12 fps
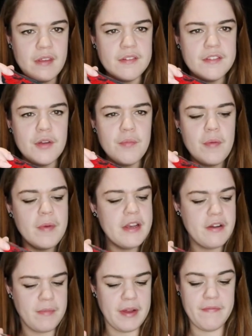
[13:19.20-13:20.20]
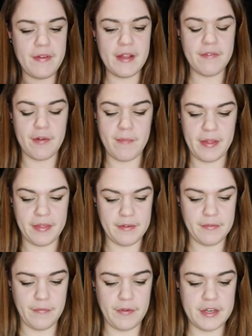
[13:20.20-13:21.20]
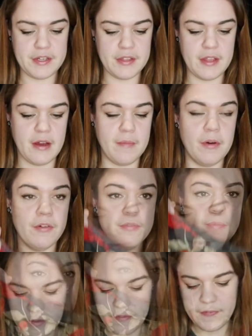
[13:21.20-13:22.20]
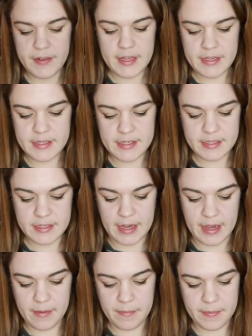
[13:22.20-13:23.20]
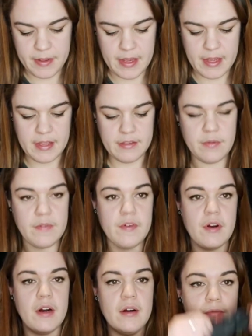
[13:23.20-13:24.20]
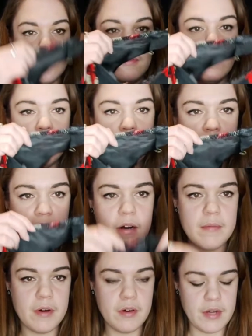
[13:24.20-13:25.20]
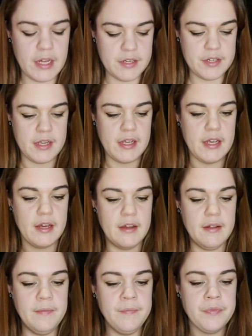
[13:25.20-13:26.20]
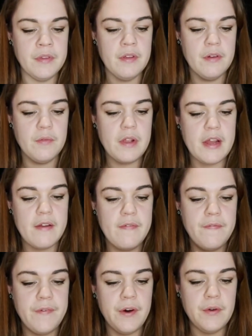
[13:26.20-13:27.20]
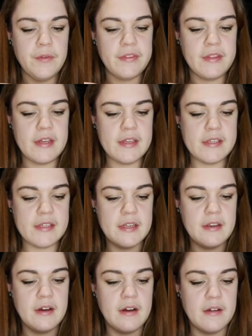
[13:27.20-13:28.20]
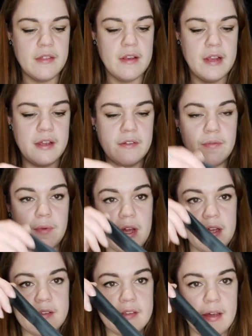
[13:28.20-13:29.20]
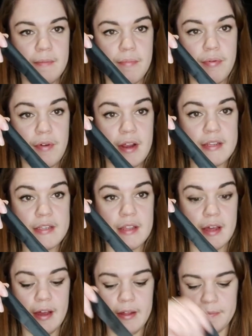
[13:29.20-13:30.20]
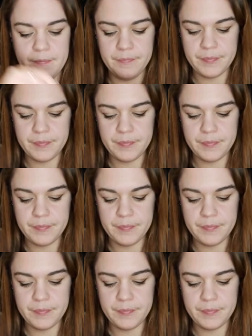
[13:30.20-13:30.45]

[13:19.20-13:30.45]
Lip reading: so probably not my favorite method for finishing the armholes. So the first step is we've got our raw armhole edge here. We're going to fold this in half lengthways and press that,